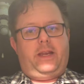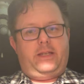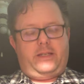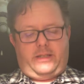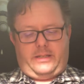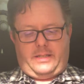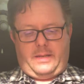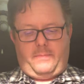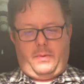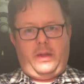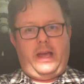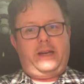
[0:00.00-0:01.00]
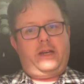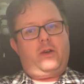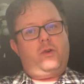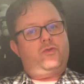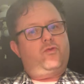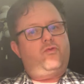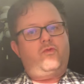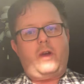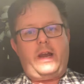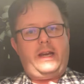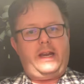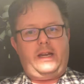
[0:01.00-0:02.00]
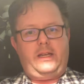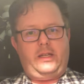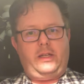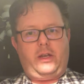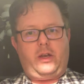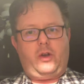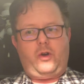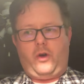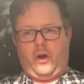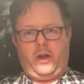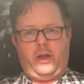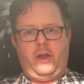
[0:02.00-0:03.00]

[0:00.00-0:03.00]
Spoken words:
simple, and it goes right into the cook.